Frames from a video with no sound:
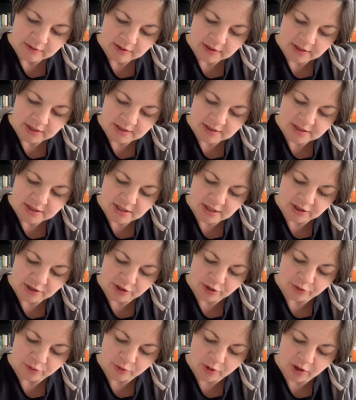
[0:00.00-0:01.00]

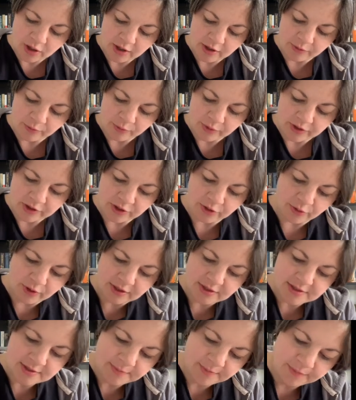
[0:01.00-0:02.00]
continue on with
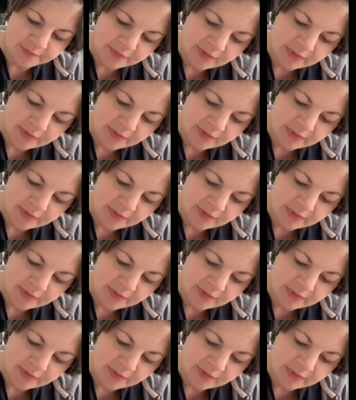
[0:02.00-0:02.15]
yours.